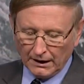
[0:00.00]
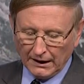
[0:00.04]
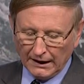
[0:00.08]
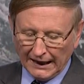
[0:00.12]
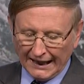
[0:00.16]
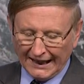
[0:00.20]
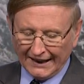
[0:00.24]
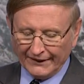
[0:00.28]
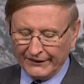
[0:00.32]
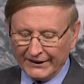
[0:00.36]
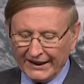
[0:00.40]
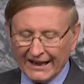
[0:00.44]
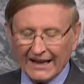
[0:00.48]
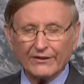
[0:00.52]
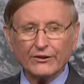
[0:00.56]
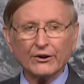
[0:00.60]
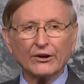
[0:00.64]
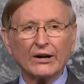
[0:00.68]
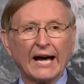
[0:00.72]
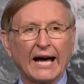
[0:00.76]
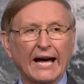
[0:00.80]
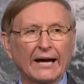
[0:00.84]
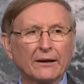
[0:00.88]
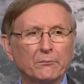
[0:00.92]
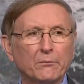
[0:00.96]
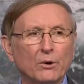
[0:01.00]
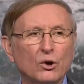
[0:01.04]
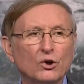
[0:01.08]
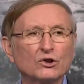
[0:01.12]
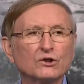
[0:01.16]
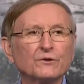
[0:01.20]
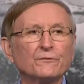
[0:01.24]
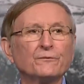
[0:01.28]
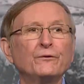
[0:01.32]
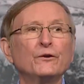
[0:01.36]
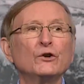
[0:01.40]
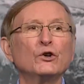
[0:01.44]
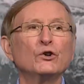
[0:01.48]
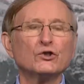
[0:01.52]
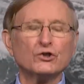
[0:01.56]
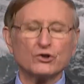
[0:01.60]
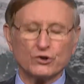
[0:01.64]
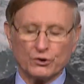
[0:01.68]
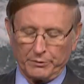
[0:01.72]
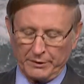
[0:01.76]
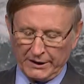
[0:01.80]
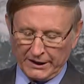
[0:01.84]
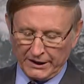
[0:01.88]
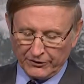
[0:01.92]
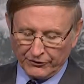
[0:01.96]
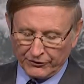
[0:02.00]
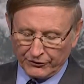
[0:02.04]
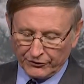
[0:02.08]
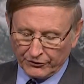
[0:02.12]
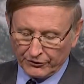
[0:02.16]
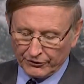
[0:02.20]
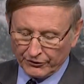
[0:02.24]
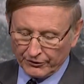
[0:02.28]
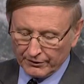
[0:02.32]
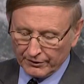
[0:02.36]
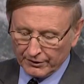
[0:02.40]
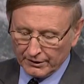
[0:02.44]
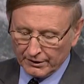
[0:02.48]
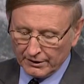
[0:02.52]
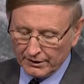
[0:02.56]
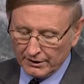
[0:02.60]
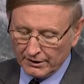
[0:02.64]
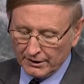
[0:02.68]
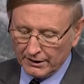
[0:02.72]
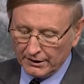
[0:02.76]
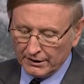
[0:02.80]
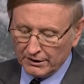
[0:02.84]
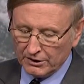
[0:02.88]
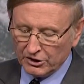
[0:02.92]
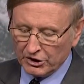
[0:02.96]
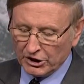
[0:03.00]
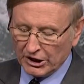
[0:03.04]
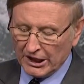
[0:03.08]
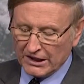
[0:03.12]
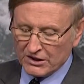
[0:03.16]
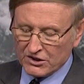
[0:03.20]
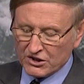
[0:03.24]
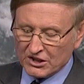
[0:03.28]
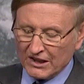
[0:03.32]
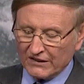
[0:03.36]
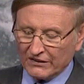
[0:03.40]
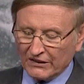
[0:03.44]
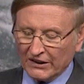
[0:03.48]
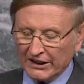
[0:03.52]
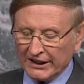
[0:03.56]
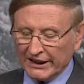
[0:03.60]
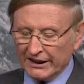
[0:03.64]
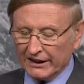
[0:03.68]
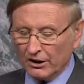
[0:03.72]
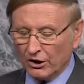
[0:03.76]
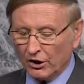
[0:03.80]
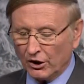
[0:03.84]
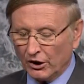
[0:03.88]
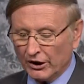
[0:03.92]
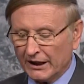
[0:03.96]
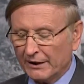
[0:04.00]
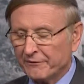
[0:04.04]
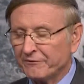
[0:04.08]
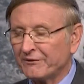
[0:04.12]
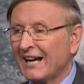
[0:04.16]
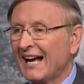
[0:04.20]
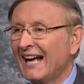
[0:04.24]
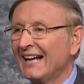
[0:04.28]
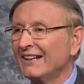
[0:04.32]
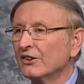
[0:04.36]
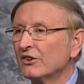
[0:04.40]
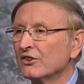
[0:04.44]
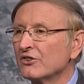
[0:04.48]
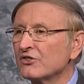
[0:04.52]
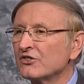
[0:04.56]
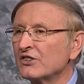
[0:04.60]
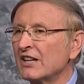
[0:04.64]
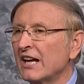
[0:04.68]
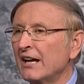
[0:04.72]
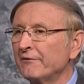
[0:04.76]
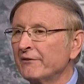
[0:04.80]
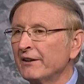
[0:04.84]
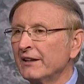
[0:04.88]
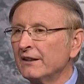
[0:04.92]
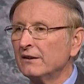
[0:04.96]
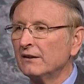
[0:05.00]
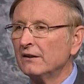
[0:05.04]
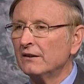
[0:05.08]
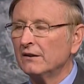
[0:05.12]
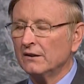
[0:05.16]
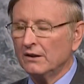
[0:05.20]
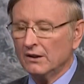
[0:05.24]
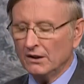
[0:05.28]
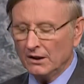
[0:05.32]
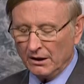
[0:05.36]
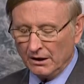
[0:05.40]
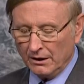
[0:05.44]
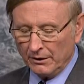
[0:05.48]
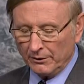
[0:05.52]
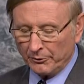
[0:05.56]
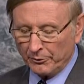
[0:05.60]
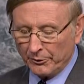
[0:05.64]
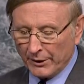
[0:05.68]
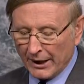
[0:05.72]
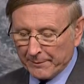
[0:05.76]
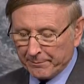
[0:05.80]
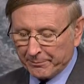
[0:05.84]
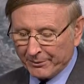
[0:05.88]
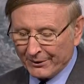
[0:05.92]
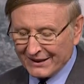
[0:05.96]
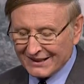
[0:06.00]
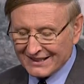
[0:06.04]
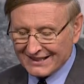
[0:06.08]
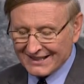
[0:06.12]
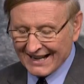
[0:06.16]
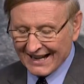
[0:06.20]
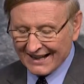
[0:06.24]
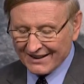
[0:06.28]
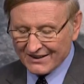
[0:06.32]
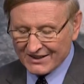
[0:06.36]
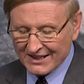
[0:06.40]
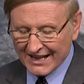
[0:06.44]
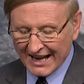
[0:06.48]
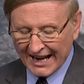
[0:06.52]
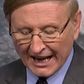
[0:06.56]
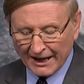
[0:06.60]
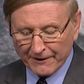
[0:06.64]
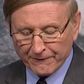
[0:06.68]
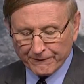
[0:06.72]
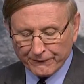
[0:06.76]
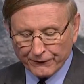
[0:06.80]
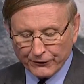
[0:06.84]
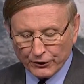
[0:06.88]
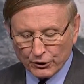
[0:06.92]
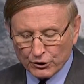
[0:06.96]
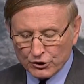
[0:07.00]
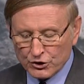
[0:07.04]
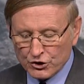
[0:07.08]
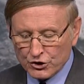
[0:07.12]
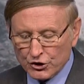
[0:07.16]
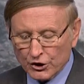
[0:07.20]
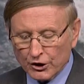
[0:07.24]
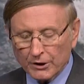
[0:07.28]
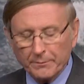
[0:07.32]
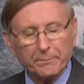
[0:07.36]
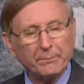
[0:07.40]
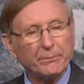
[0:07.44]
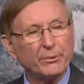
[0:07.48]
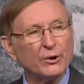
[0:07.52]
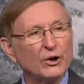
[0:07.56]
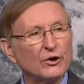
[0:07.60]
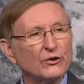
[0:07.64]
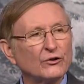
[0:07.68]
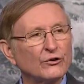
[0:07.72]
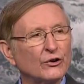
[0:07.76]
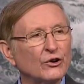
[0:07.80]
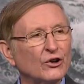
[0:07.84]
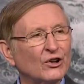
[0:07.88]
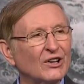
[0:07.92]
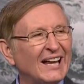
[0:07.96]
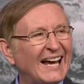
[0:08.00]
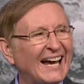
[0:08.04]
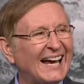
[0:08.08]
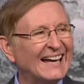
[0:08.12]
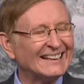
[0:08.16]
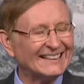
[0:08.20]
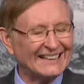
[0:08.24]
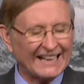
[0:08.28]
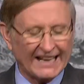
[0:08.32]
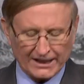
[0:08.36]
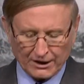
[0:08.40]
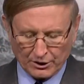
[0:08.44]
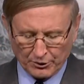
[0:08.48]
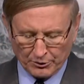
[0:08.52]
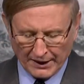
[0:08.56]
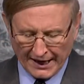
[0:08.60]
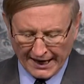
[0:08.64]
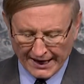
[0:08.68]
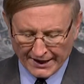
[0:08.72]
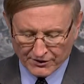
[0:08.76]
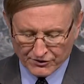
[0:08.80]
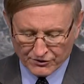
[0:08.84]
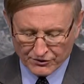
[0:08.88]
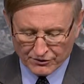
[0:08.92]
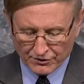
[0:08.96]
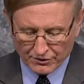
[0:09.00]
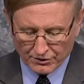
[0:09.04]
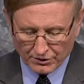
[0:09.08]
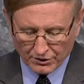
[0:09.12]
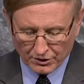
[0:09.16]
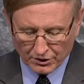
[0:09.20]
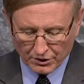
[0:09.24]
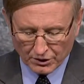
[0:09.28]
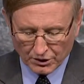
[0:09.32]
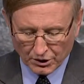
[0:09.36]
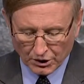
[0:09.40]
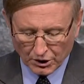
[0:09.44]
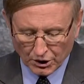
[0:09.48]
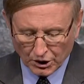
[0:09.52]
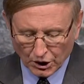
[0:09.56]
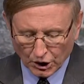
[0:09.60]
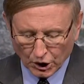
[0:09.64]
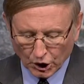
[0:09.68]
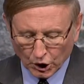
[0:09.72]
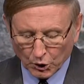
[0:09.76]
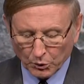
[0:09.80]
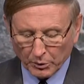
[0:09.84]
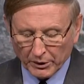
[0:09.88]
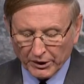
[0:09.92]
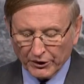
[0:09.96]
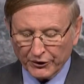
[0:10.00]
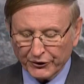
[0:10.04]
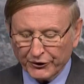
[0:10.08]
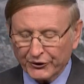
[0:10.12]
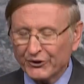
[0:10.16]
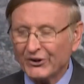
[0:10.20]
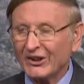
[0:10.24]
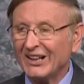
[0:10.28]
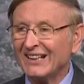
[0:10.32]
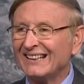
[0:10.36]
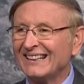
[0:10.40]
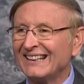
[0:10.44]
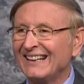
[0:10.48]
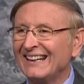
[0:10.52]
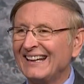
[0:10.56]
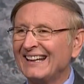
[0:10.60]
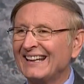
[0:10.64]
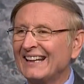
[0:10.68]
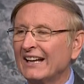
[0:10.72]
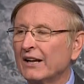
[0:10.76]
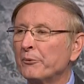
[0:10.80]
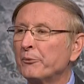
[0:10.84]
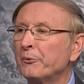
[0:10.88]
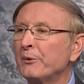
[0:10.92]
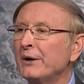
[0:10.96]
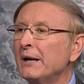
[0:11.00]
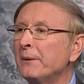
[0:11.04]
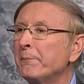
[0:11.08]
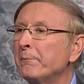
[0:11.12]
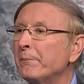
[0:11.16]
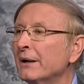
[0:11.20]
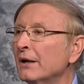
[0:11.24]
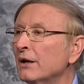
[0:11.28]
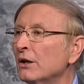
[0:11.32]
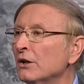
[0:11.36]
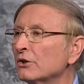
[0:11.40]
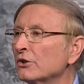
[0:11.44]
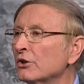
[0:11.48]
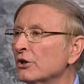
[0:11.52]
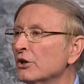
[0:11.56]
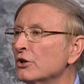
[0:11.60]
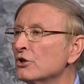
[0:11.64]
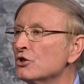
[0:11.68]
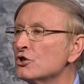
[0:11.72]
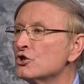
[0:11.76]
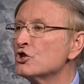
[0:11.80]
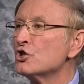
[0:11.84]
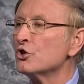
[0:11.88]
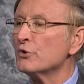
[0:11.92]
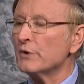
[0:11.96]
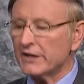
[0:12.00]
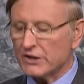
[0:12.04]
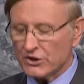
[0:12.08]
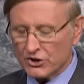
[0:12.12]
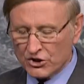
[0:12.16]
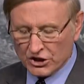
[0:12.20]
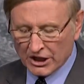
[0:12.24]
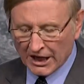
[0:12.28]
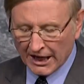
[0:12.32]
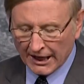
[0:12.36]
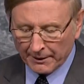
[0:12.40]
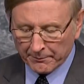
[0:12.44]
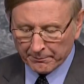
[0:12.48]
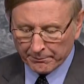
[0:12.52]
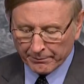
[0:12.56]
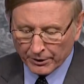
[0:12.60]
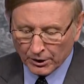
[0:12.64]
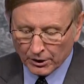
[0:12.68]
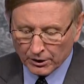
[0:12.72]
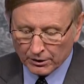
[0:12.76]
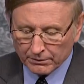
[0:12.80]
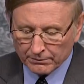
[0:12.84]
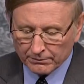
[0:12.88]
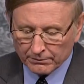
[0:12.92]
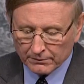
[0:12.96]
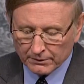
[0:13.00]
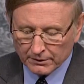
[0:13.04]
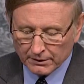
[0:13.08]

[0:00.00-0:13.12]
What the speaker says: On the other hand, most futurists teach that the little horn of Daniel 7 represents a future personal Antichrist who will sit in a rebuilt Jewish temple